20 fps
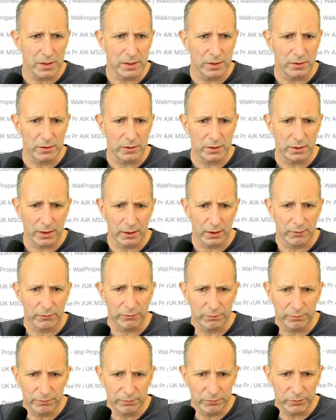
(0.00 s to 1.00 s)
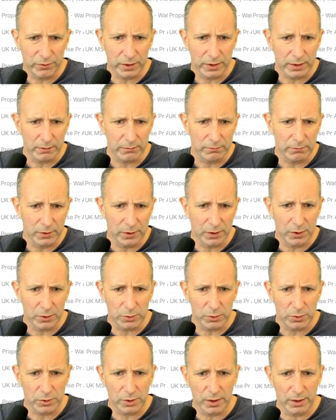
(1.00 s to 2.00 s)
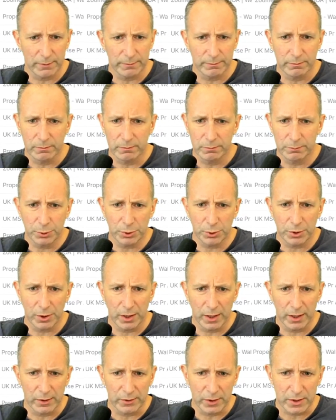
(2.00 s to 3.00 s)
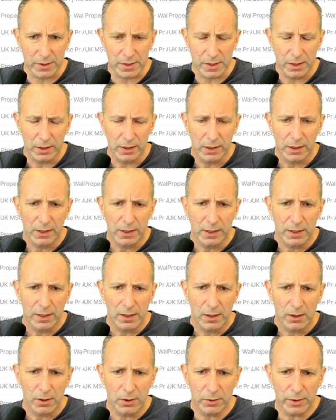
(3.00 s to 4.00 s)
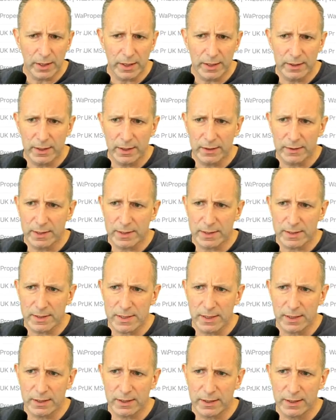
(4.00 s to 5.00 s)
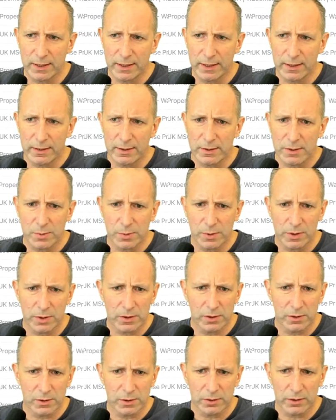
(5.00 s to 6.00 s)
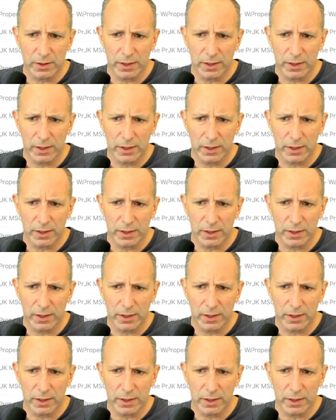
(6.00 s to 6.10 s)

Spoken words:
you can have very low crime, poor areas. Okay, now the next thing is we're going to look